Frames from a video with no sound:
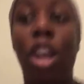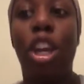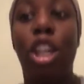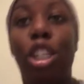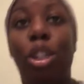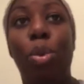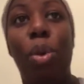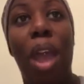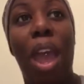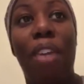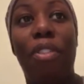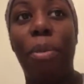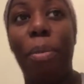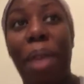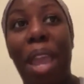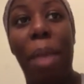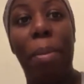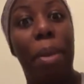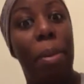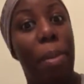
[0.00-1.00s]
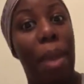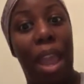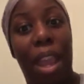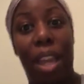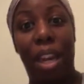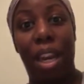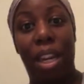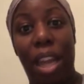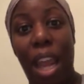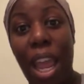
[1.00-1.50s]
to have a baby back
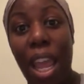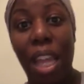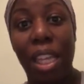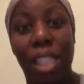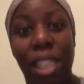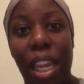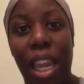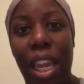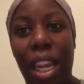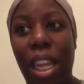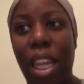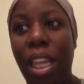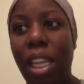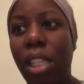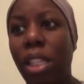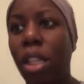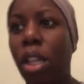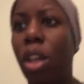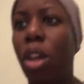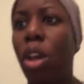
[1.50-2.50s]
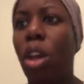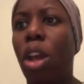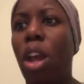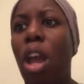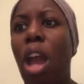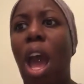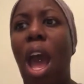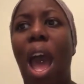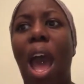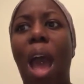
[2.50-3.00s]
in the days, ladies,
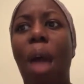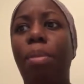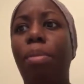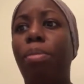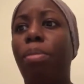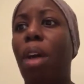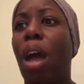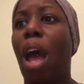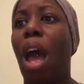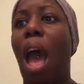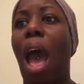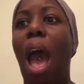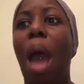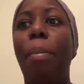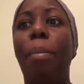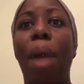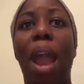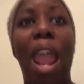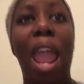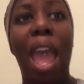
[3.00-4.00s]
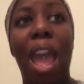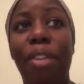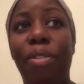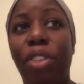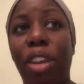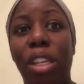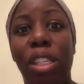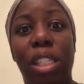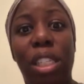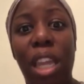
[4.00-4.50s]
I'm I might have
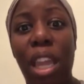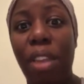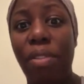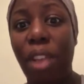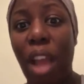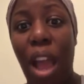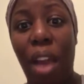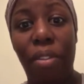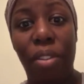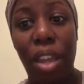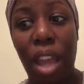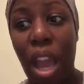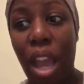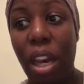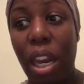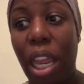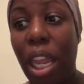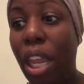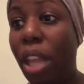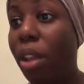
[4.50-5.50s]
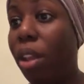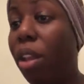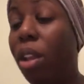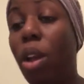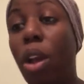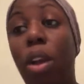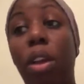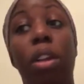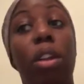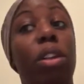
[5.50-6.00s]
conceived Aviani
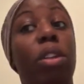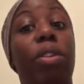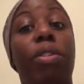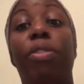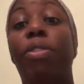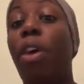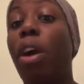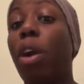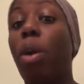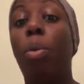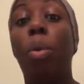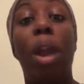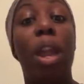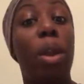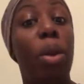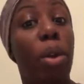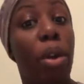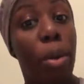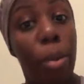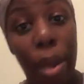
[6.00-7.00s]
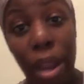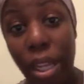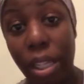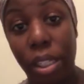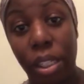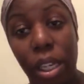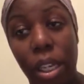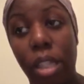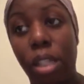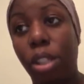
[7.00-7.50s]
fucking white girl
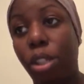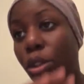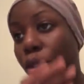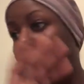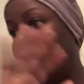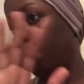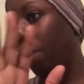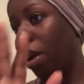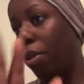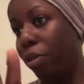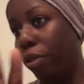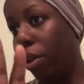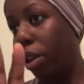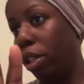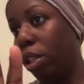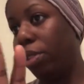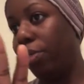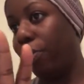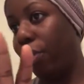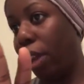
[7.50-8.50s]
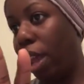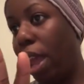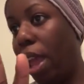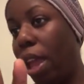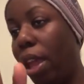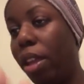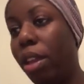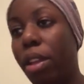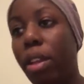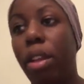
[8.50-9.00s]
wasted. Excuse my French for
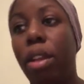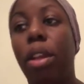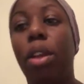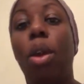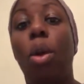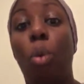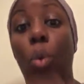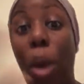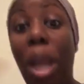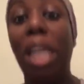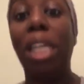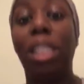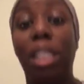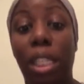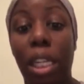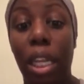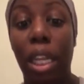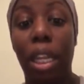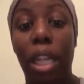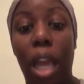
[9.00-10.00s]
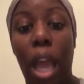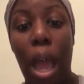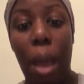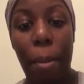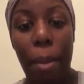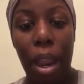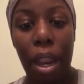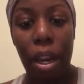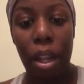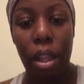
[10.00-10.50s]
that. Wasted. I
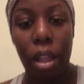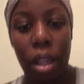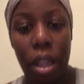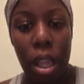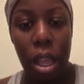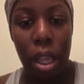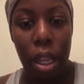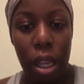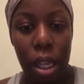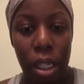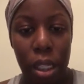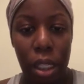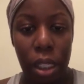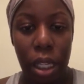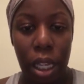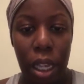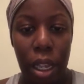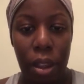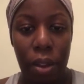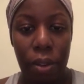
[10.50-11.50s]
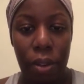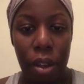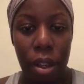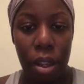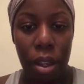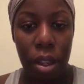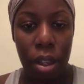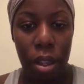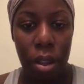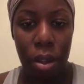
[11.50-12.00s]
might have conceived.
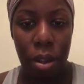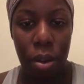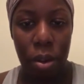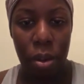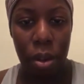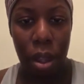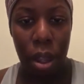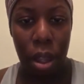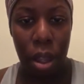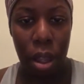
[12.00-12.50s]
Okay.